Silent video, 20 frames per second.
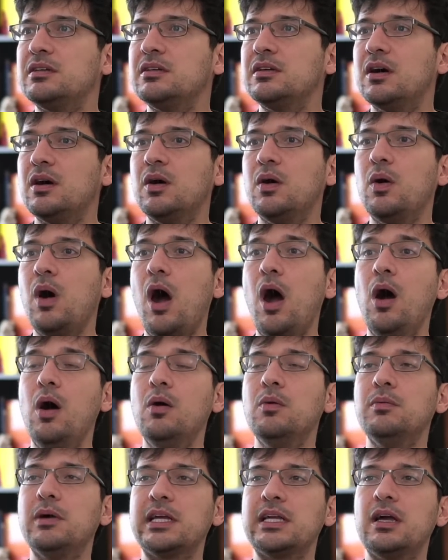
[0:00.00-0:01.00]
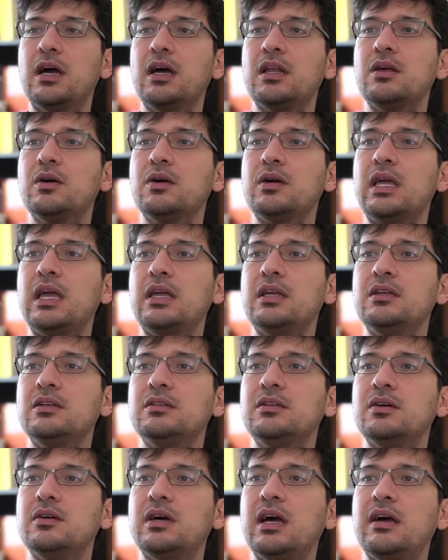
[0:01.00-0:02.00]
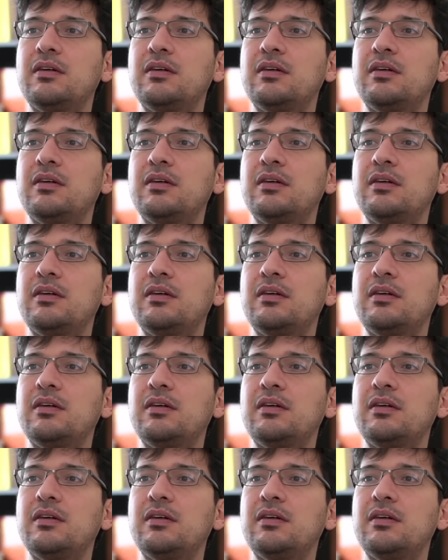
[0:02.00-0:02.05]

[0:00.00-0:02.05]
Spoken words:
Oh my god. Okay, you don't have